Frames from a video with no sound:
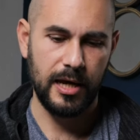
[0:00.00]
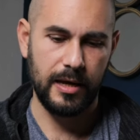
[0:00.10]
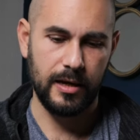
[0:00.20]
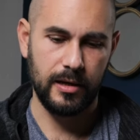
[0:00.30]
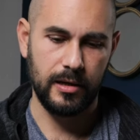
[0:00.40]

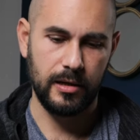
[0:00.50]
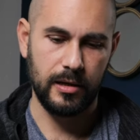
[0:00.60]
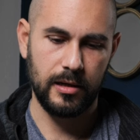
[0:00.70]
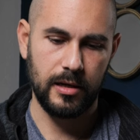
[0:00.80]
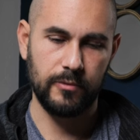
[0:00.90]

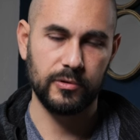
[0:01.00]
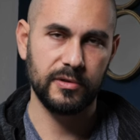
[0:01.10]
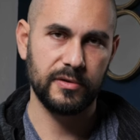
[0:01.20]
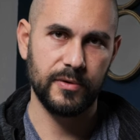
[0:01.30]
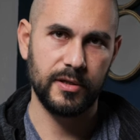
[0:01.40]
I
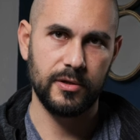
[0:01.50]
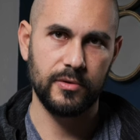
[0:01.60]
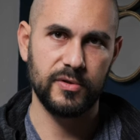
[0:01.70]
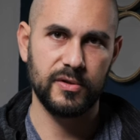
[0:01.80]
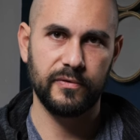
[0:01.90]
wouldn't really
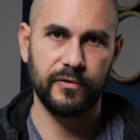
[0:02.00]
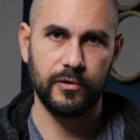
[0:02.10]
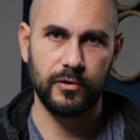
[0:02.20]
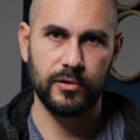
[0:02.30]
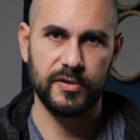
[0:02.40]
use it
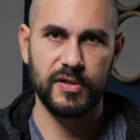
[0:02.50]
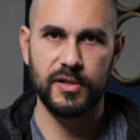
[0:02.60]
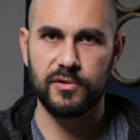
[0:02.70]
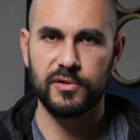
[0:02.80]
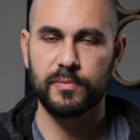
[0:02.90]
for
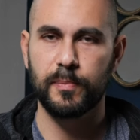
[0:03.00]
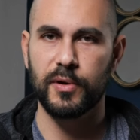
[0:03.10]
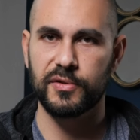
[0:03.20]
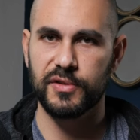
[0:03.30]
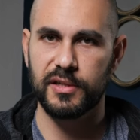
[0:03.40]
serious
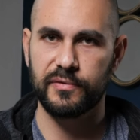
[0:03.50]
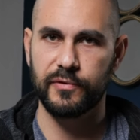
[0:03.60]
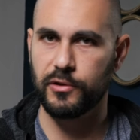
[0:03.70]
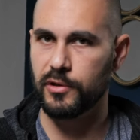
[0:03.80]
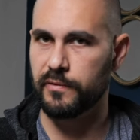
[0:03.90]
portrait
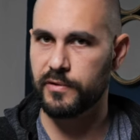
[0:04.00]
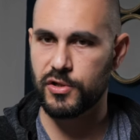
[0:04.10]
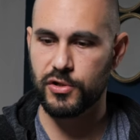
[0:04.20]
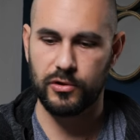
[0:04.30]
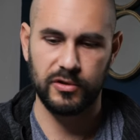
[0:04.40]
photography
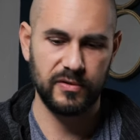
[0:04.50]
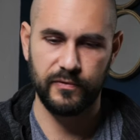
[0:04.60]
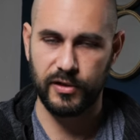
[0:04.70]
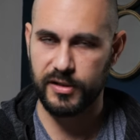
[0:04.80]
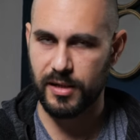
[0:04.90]
shots,
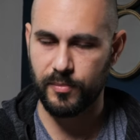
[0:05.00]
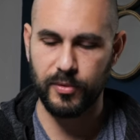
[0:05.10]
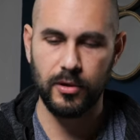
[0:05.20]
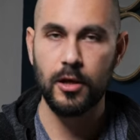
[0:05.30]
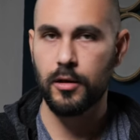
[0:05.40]
for
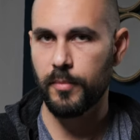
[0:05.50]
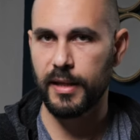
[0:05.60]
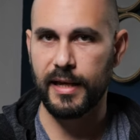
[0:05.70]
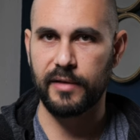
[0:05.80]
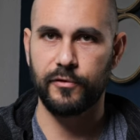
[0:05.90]
example,
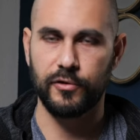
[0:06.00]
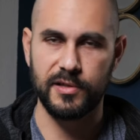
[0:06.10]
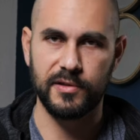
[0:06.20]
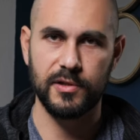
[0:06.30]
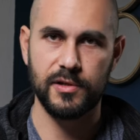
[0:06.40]
but like for
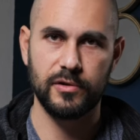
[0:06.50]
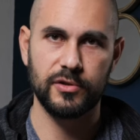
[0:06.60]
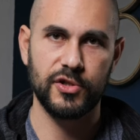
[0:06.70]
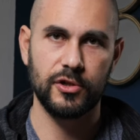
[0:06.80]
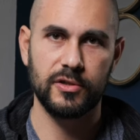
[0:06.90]
interior
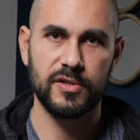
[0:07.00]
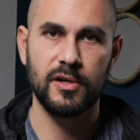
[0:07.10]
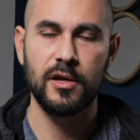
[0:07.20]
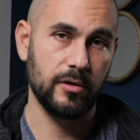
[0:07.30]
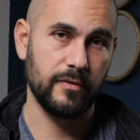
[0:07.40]
shots
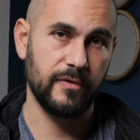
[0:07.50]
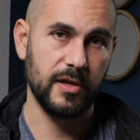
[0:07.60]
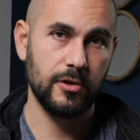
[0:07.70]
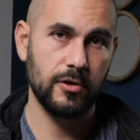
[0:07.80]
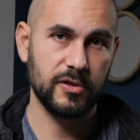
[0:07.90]
or
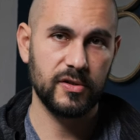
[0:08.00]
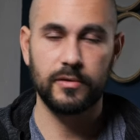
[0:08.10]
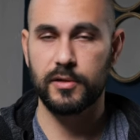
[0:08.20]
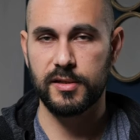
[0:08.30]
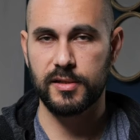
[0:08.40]
videos,
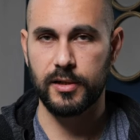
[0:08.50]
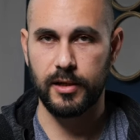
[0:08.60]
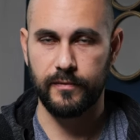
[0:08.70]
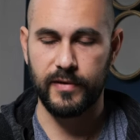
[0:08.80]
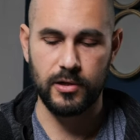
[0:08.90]
it's
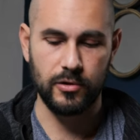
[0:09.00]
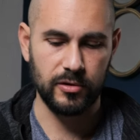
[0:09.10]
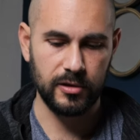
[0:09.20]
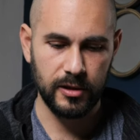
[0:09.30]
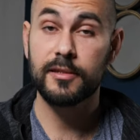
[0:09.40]
very
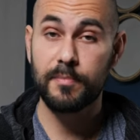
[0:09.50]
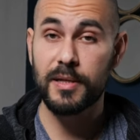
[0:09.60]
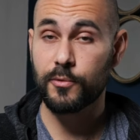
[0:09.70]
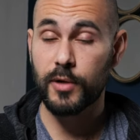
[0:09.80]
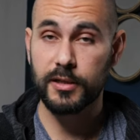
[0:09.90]
good. The
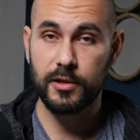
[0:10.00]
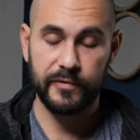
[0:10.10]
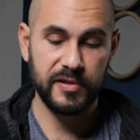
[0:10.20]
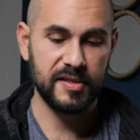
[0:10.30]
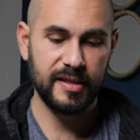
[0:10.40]
build quality
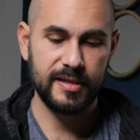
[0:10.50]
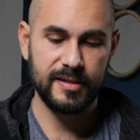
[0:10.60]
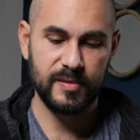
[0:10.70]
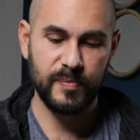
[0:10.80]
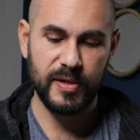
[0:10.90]
of this
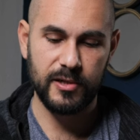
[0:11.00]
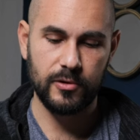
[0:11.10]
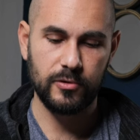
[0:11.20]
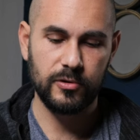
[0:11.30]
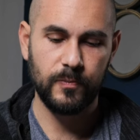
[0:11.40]
lens is pretty
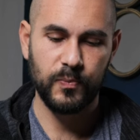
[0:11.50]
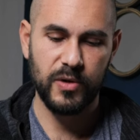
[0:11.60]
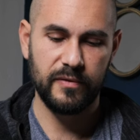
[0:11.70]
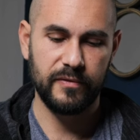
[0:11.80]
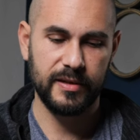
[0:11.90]
good.
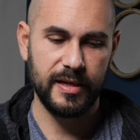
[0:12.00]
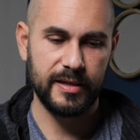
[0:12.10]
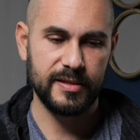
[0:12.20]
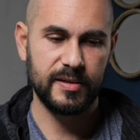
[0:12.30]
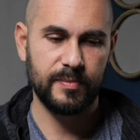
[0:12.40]
You have a
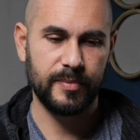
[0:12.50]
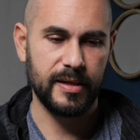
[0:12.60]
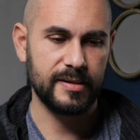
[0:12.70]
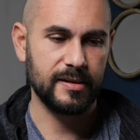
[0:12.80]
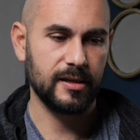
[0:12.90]
nice
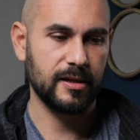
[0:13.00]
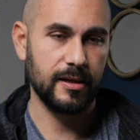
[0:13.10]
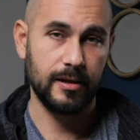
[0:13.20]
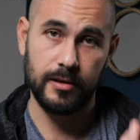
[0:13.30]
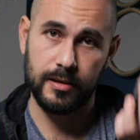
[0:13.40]
plastic
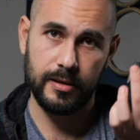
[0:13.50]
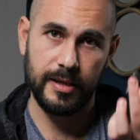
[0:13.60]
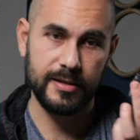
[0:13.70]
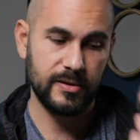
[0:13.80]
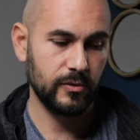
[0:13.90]

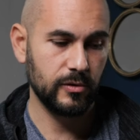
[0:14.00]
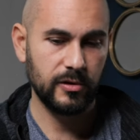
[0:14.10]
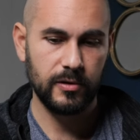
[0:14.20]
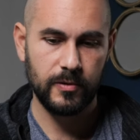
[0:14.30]
lens hood.